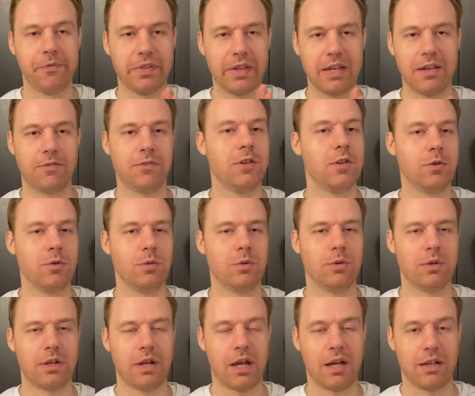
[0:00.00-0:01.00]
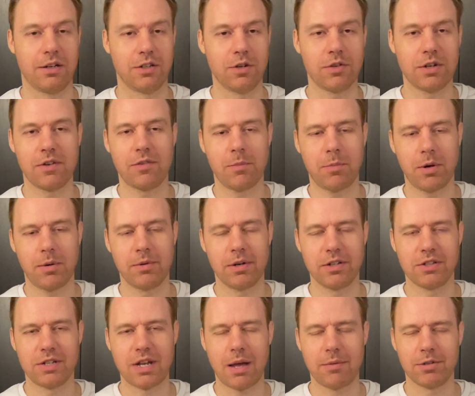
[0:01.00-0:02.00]
if you don't have a permanent
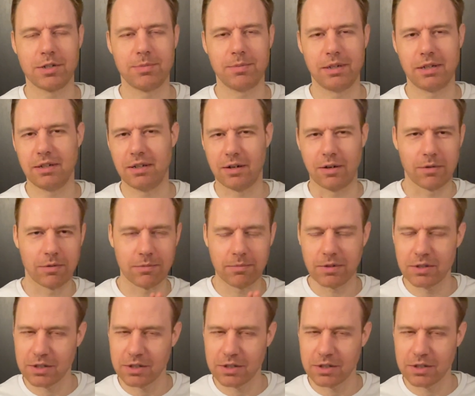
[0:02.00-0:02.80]
establishment, you know,